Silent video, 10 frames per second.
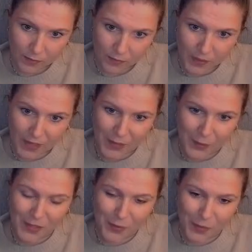Not going
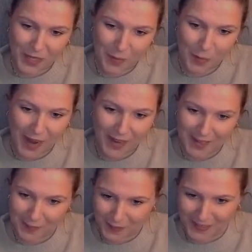to put any
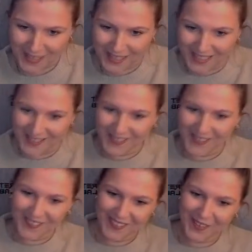pineapple on it, you
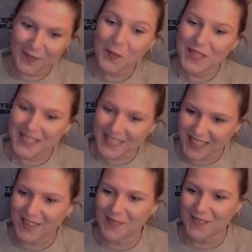know. There will be
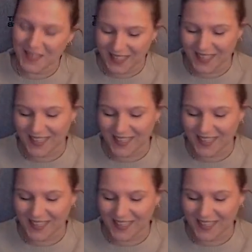salami on it.